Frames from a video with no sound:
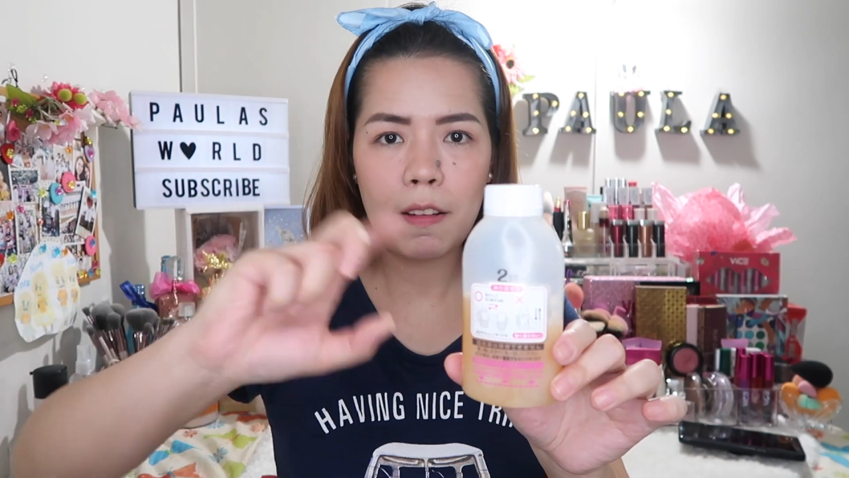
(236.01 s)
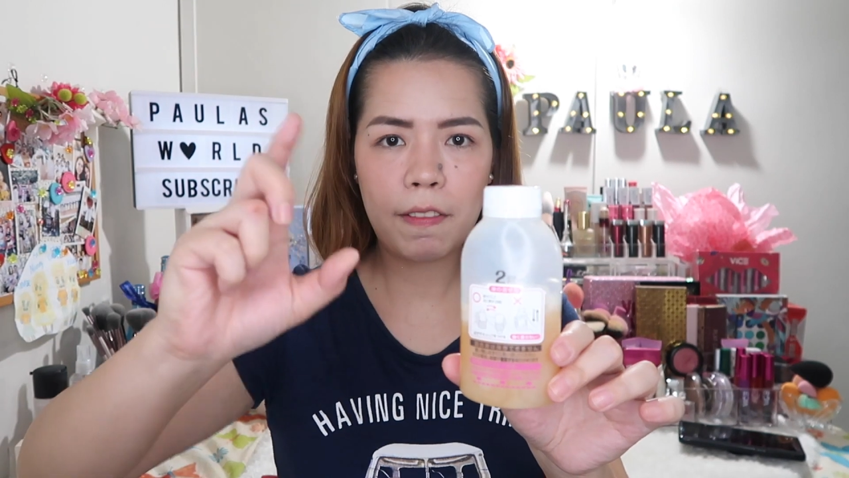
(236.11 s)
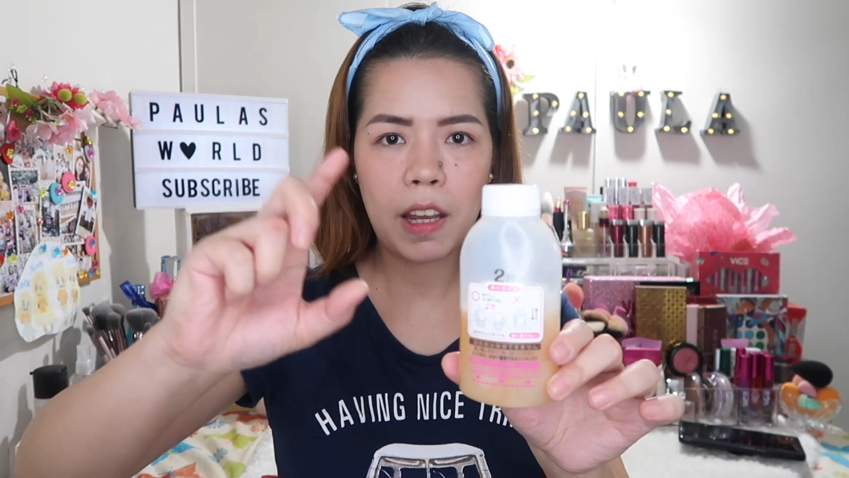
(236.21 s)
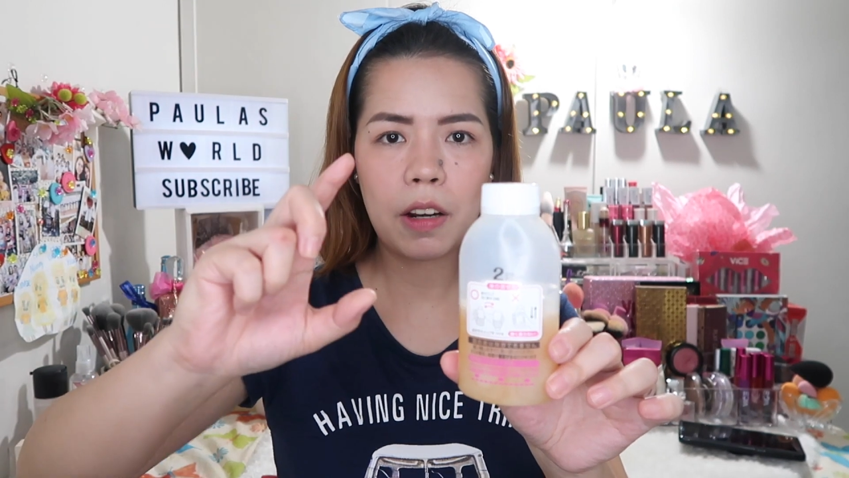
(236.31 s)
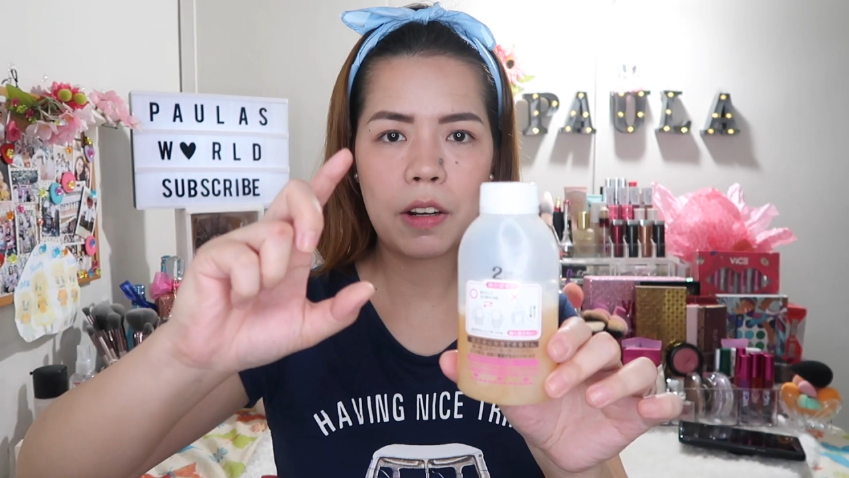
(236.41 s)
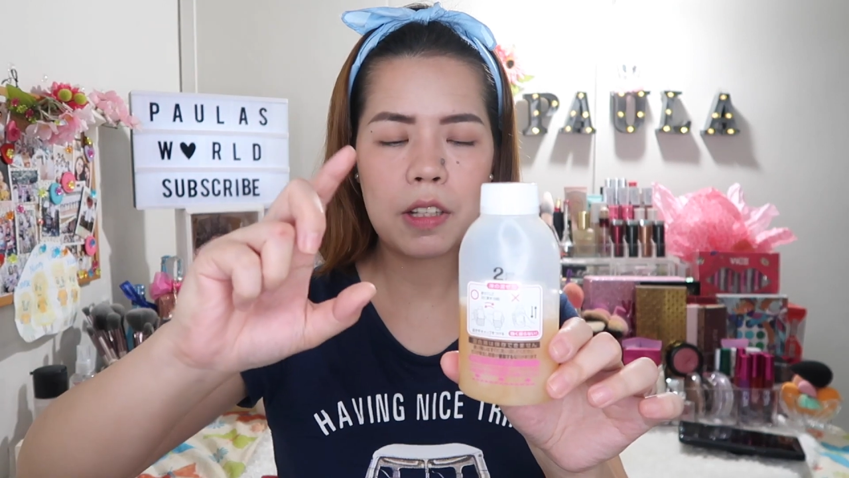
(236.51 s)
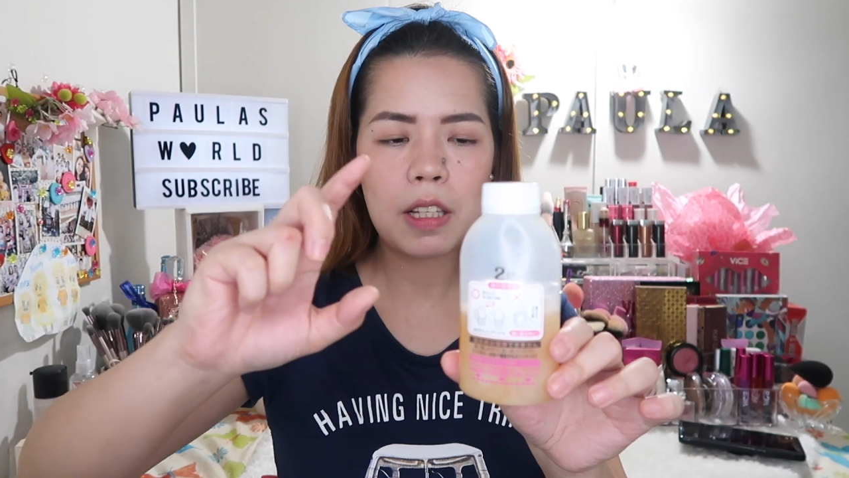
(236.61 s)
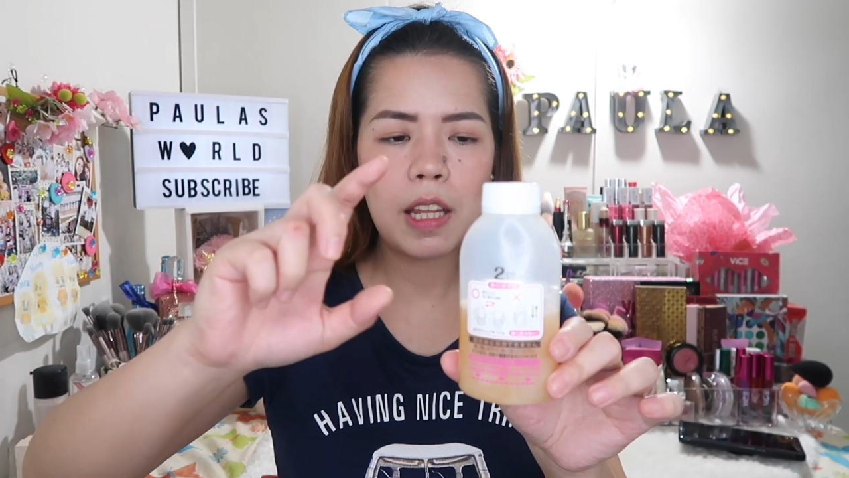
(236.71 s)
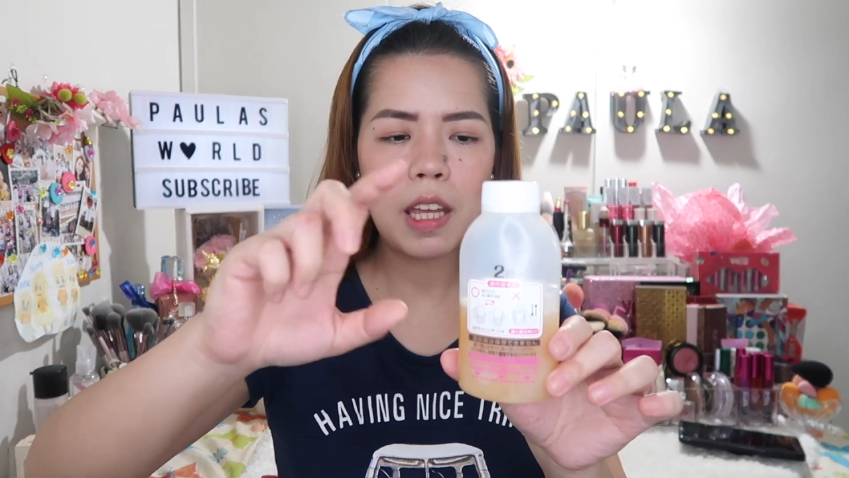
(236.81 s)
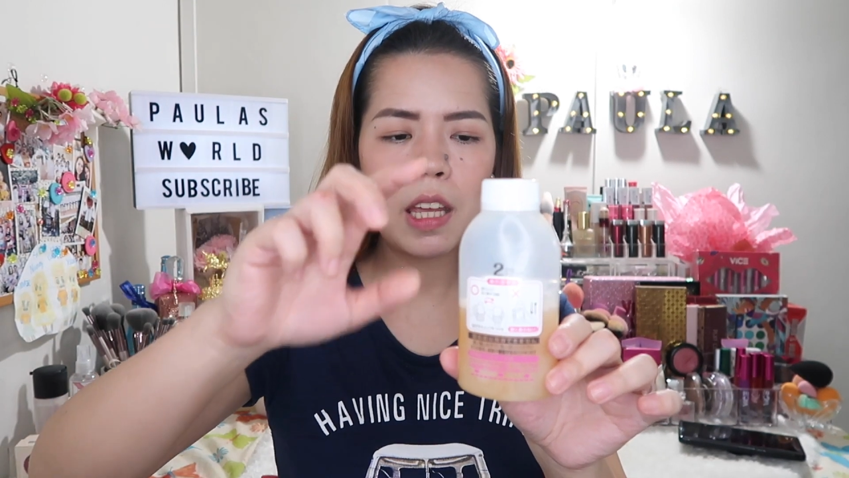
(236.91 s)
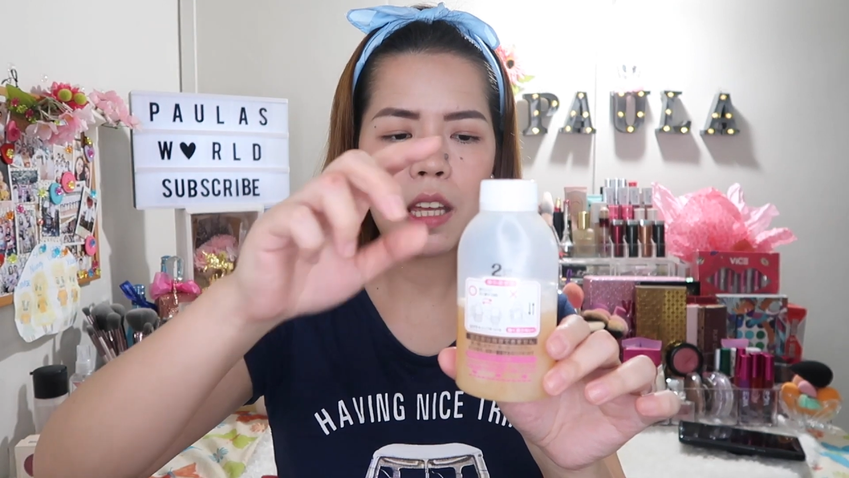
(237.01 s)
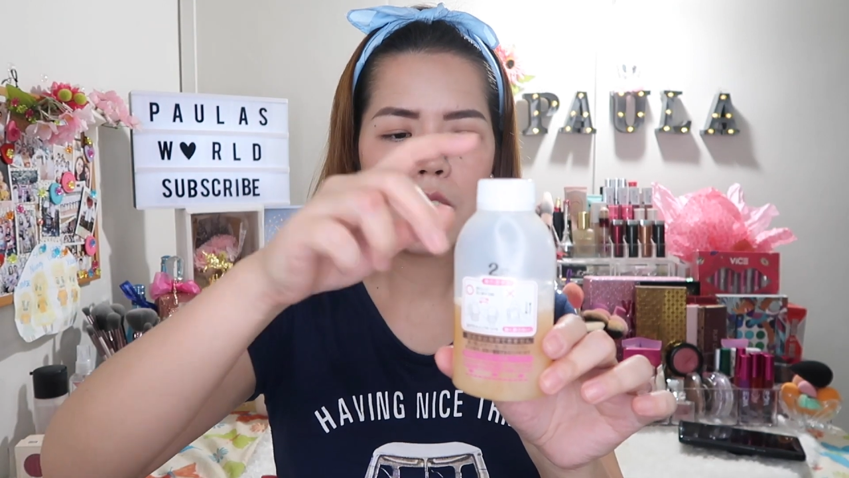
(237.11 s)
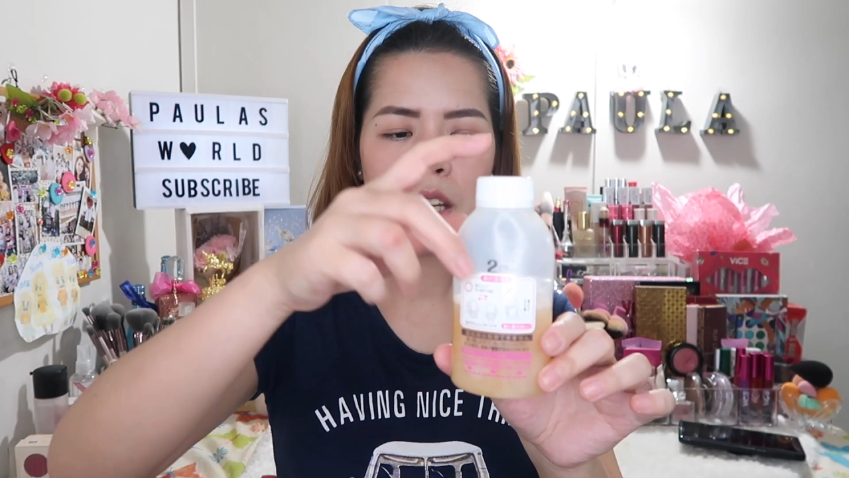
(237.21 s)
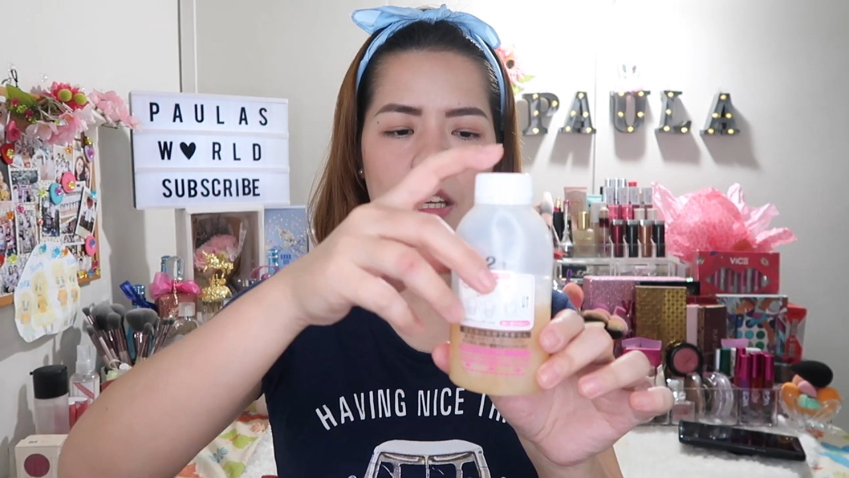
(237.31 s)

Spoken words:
it vigorously.